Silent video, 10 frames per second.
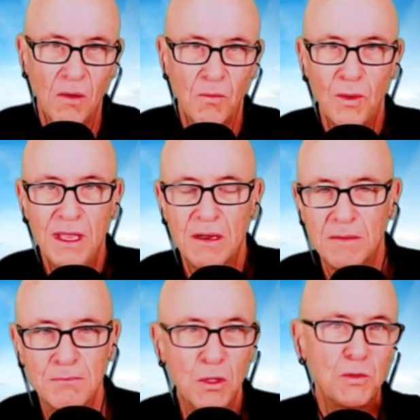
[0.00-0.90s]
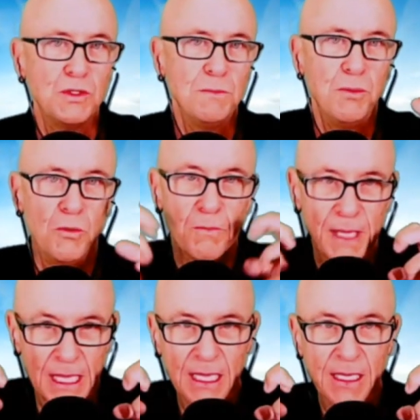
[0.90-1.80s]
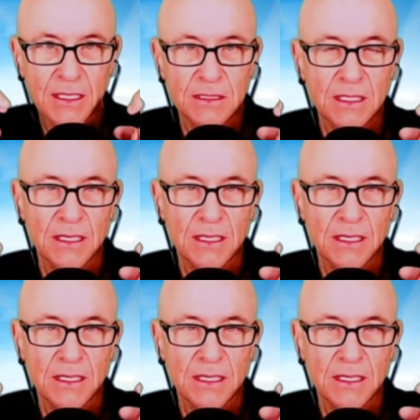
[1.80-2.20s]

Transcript: We are multiple beings.